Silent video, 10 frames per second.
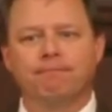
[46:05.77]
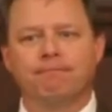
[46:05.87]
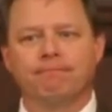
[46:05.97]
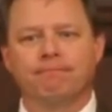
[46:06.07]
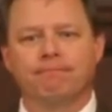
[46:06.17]

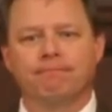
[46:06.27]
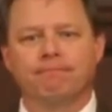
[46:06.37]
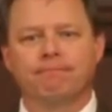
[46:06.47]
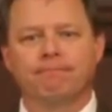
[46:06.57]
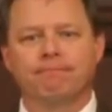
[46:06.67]

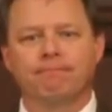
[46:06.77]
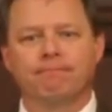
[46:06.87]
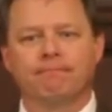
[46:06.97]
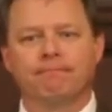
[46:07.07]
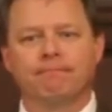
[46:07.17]

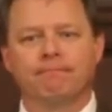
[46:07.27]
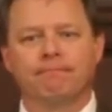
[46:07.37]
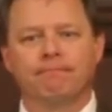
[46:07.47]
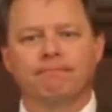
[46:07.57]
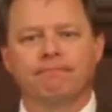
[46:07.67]

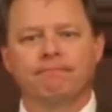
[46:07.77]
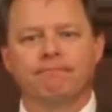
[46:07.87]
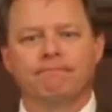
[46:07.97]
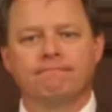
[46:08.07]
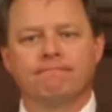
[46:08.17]
(no one is talking)